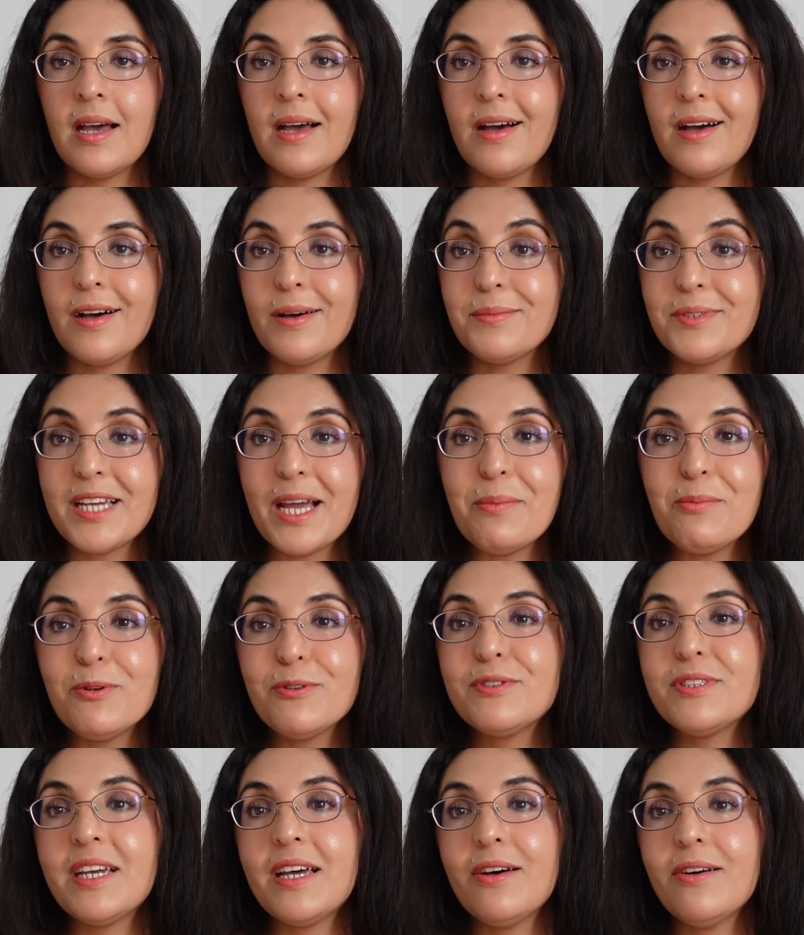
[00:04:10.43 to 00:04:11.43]
Time
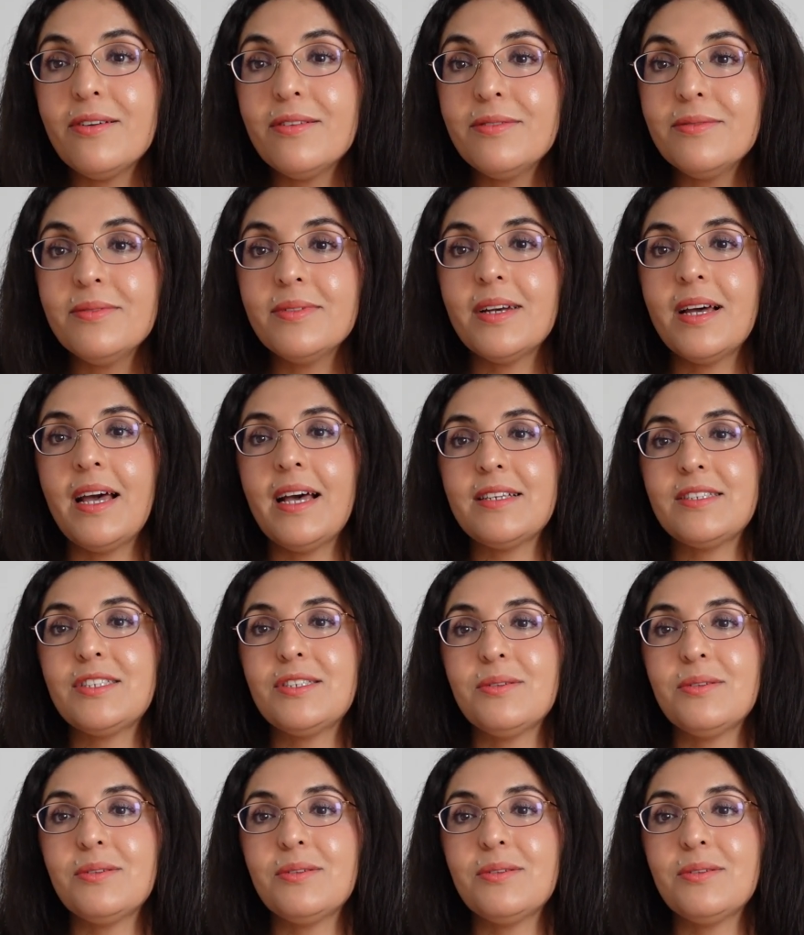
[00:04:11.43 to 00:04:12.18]
will tell as